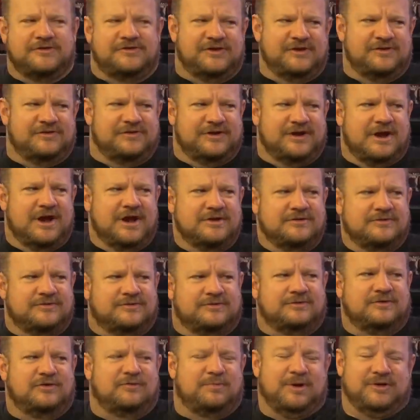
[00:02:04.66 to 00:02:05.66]
the season
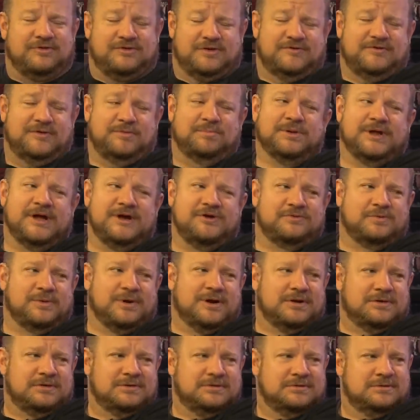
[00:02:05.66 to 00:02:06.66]
ends. It depends on if he plays
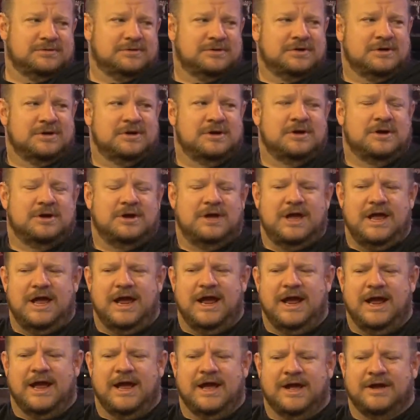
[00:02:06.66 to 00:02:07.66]
well.
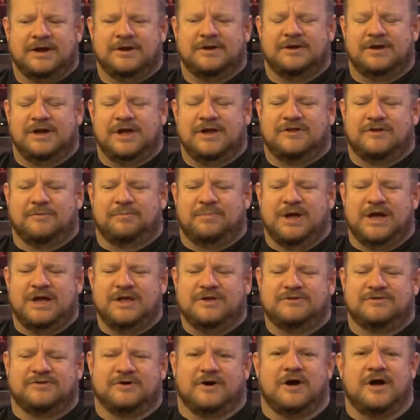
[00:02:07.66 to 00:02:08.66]
And it
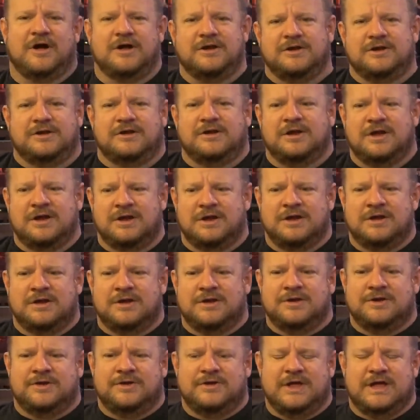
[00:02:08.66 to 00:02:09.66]
depends on
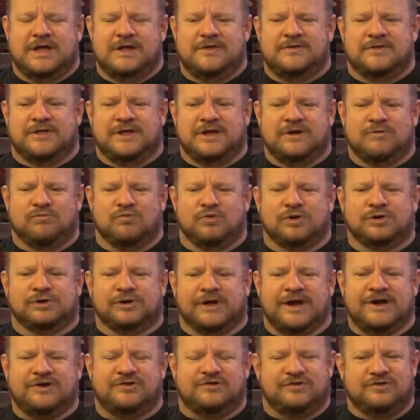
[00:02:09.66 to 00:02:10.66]
the
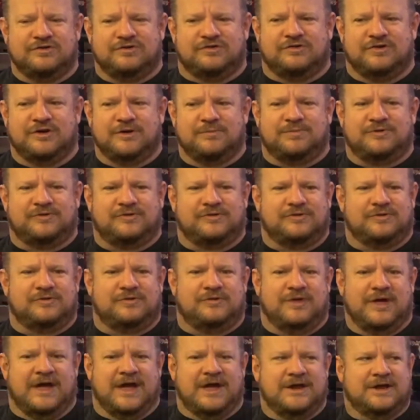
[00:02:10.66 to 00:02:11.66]
relationships
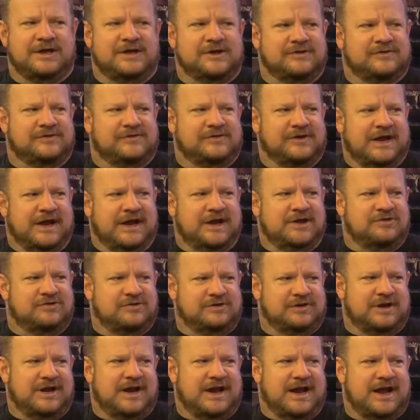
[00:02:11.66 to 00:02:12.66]
that his
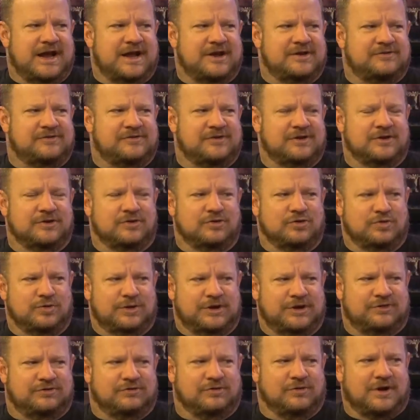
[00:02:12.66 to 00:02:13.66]
agent has and who
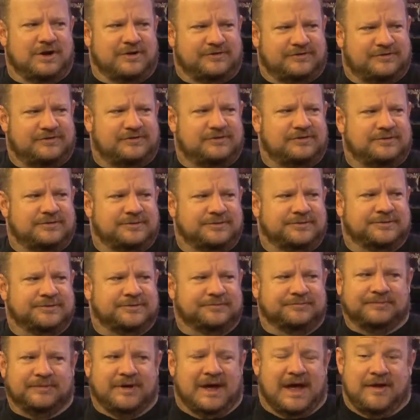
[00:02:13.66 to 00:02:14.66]
he trusts.
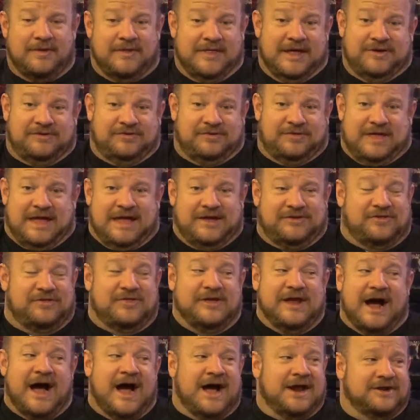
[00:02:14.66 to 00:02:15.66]
Mm-hmm. That's
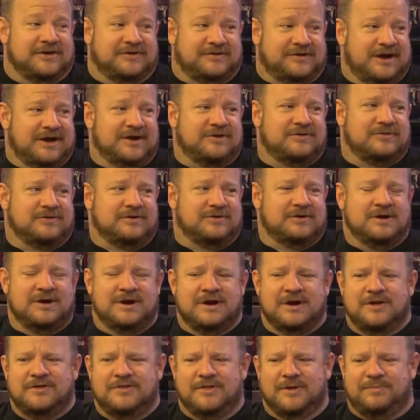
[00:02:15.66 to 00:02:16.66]
the honest answer.
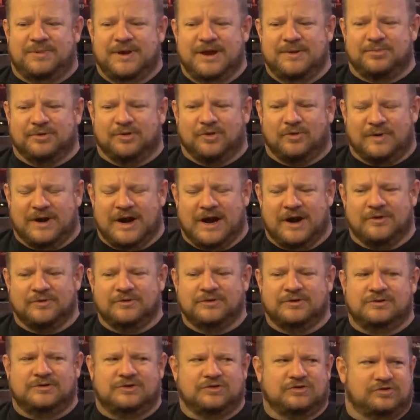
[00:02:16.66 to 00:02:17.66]
The people
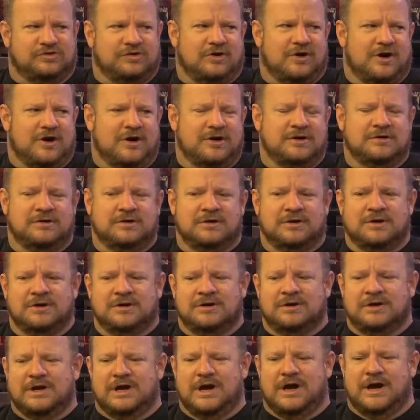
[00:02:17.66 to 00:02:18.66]
around Deshaun
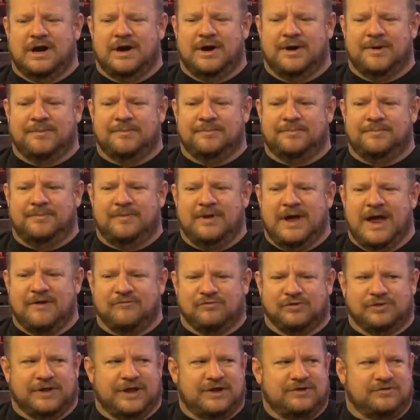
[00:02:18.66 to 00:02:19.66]

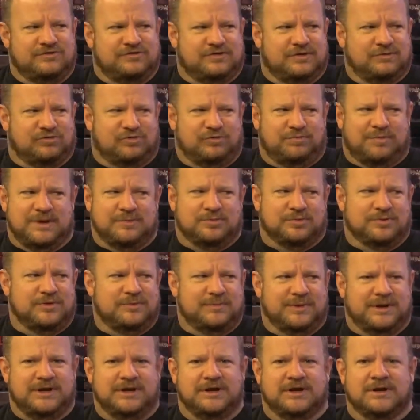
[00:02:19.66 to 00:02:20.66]
have relationships with people in
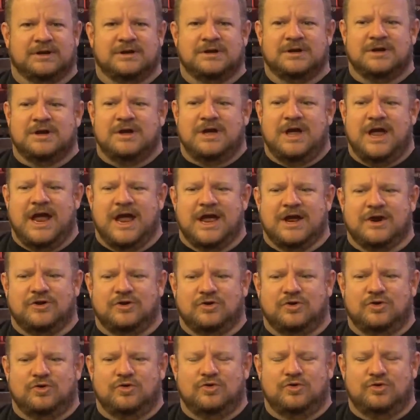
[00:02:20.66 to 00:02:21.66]
the media. And
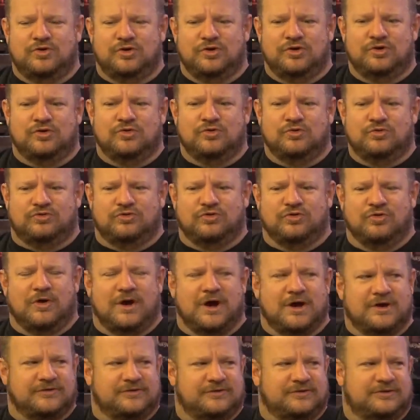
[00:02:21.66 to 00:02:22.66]
who do you
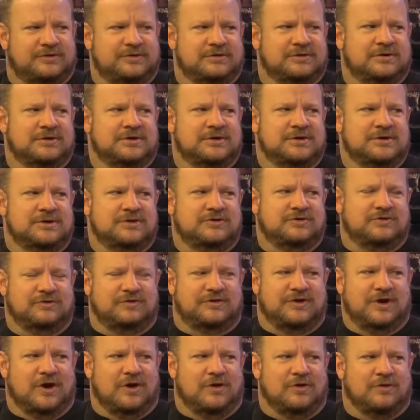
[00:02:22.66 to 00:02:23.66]
trust to
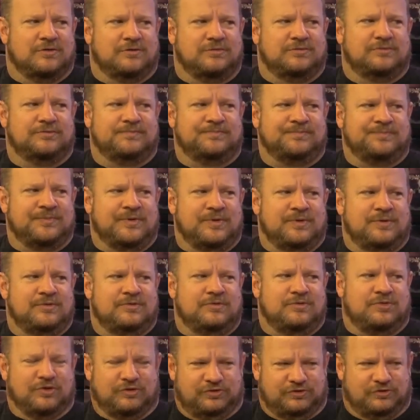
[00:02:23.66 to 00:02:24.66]
tell
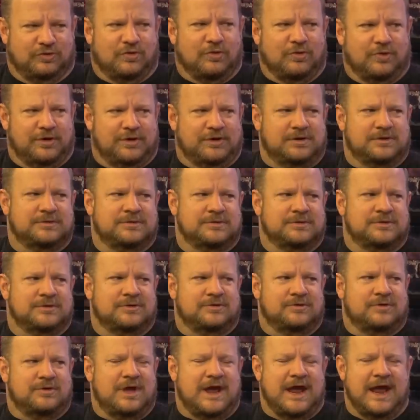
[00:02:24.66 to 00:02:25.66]
the story?
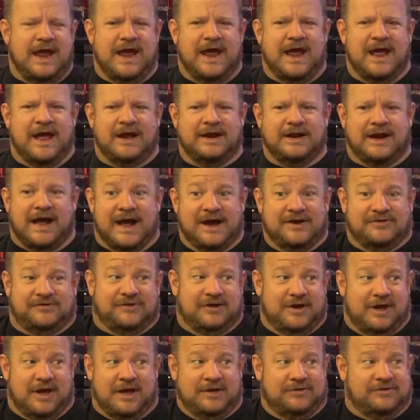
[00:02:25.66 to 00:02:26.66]
And I
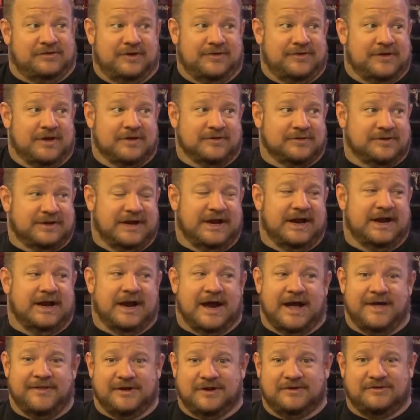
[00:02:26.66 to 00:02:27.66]
said the other day,
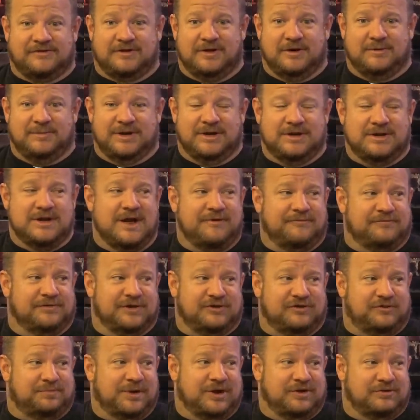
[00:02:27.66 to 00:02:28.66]
I think it's going to be a
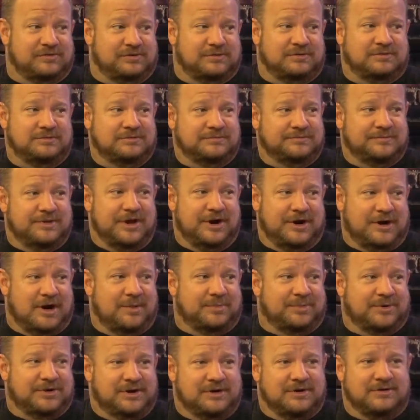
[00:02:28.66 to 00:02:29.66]
Netflix special in a
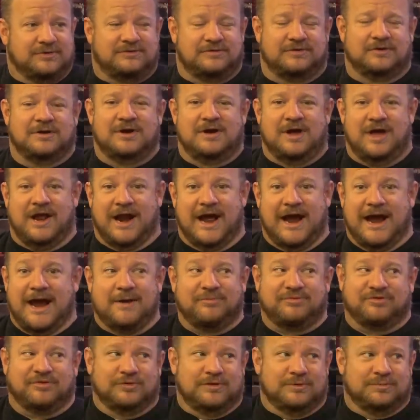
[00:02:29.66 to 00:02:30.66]
couple of years. And I
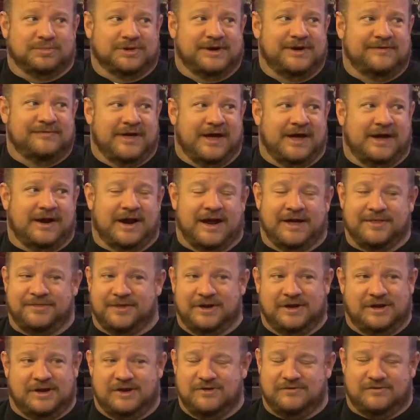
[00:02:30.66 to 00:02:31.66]
absolutely believe that. I
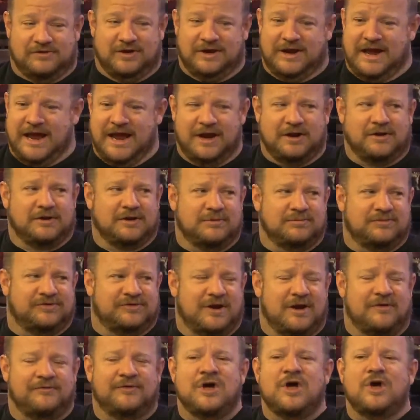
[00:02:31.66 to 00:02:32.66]
think he's going to handle it
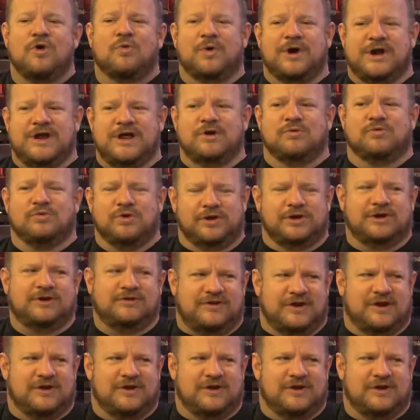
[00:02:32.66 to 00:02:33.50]
himself. When he really